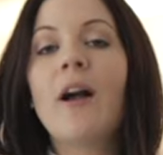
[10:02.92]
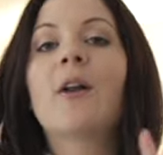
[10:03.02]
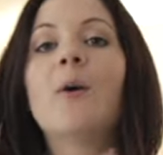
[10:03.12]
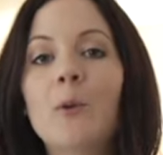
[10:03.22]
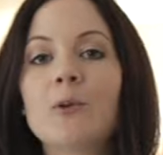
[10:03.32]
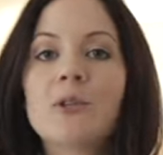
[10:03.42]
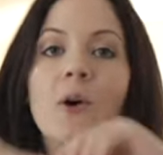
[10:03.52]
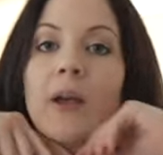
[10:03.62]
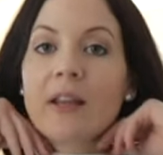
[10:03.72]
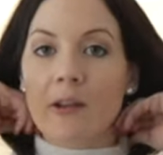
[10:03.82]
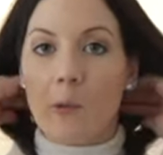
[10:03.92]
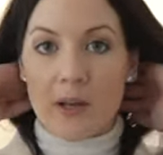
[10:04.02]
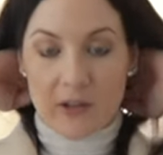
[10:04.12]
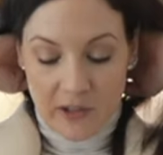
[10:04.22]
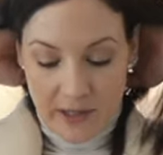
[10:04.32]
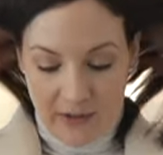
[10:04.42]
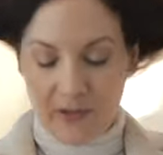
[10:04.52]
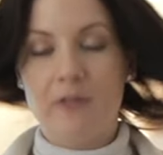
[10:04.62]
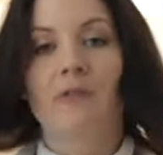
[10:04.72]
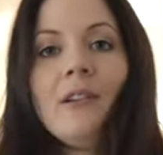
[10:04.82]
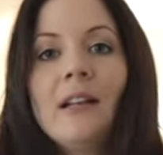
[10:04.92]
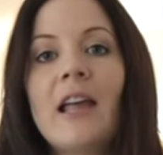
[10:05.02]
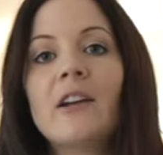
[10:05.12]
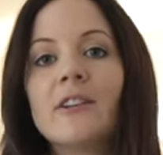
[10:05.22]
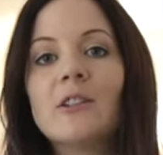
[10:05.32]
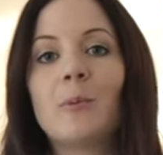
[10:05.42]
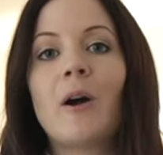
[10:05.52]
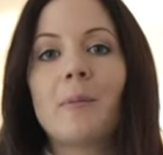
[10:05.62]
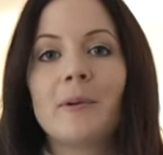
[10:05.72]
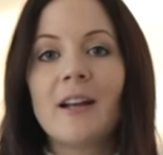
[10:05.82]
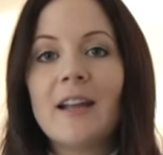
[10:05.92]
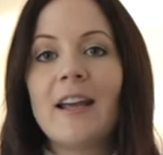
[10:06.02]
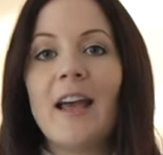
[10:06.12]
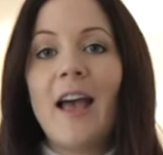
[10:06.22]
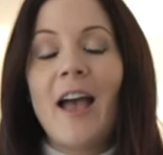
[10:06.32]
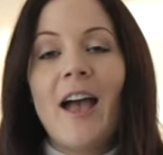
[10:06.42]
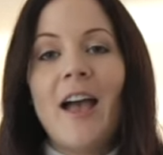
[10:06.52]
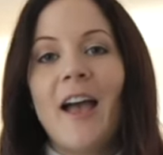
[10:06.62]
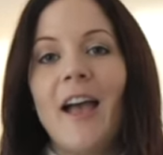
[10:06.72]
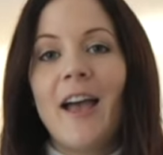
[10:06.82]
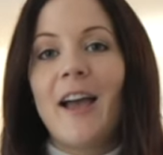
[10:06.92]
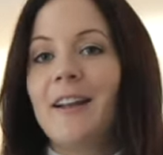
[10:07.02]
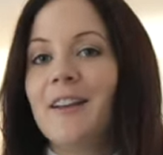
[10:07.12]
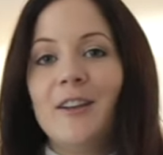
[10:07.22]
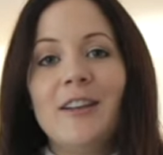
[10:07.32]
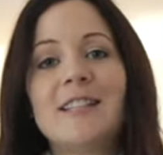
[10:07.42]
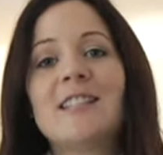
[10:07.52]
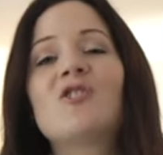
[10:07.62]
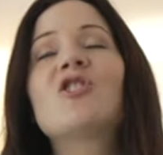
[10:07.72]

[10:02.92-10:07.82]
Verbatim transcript: and also in the winter if I layer it properly and it's